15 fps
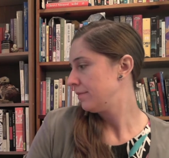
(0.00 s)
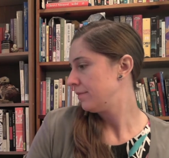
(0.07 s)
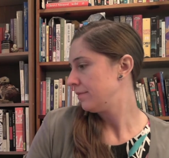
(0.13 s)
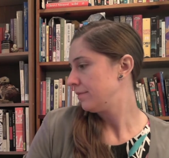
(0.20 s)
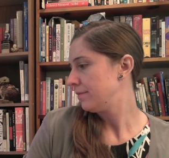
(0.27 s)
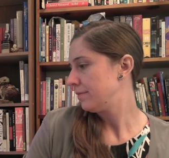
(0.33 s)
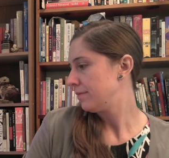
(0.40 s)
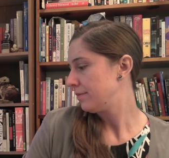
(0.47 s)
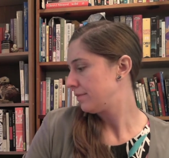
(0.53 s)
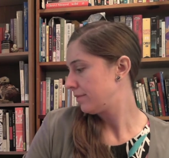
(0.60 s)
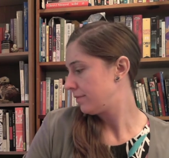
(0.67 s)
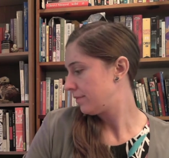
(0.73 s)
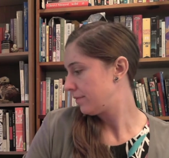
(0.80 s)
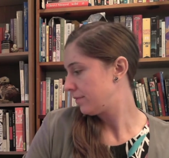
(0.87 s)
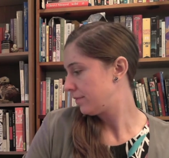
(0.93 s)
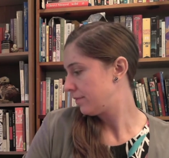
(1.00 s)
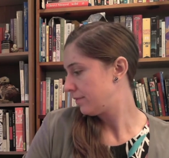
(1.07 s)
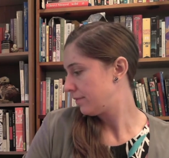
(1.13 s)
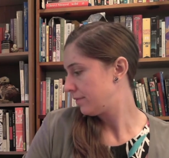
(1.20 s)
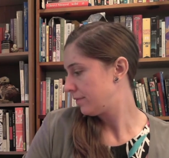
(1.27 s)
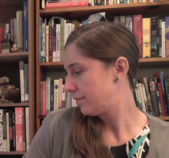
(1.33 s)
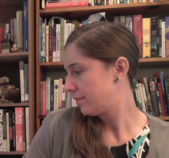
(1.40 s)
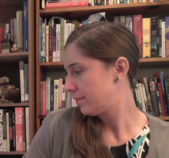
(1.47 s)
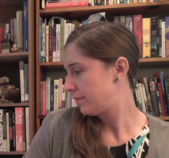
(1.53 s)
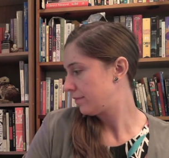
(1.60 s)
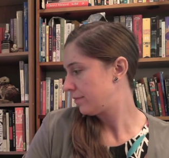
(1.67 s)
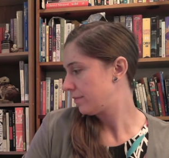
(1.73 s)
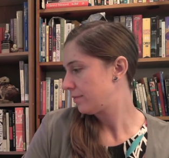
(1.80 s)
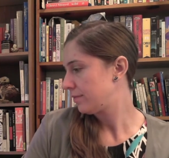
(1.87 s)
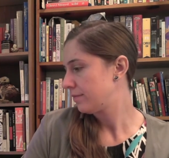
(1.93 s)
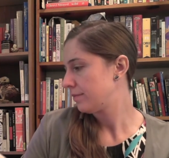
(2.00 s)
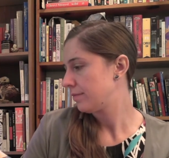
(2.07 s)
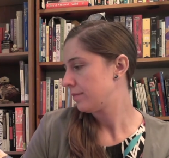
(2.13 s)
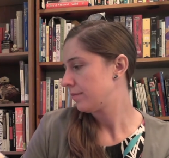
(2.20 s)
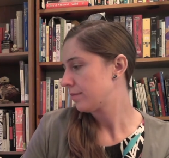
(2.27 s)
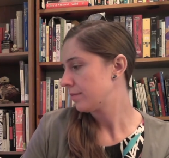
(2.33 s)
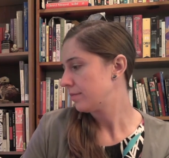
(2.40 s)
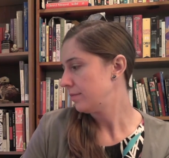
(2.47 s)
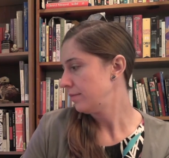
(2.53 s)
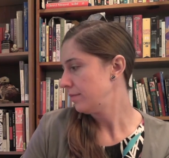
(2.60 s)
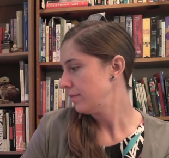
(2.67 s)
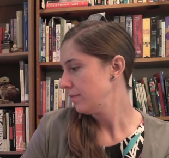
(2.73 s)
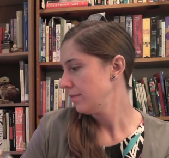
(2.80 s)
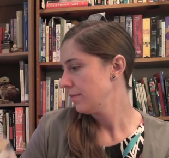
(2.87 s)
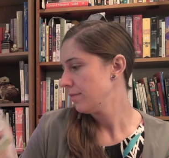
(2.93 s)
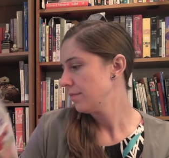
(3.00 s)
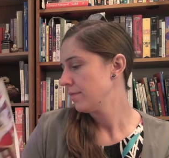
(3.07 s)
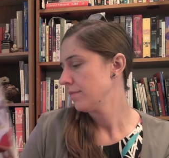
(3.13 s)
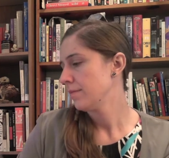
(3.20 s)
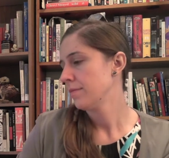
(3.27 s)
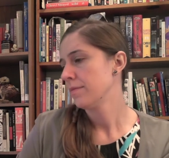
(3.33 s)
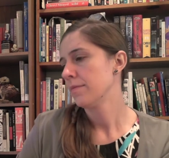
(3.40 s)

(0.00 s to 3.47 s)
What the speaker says: Nothing is said.